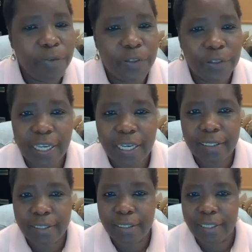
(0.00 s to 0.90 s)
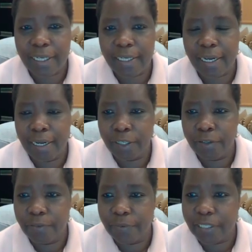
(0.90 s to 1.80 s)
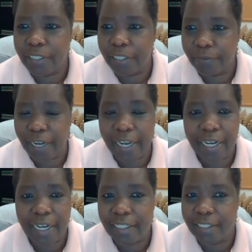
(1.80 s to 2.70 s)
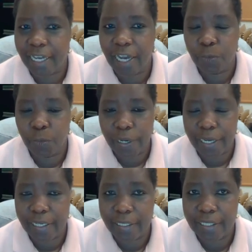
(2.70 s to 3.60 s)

of the things that University of Ghana has done well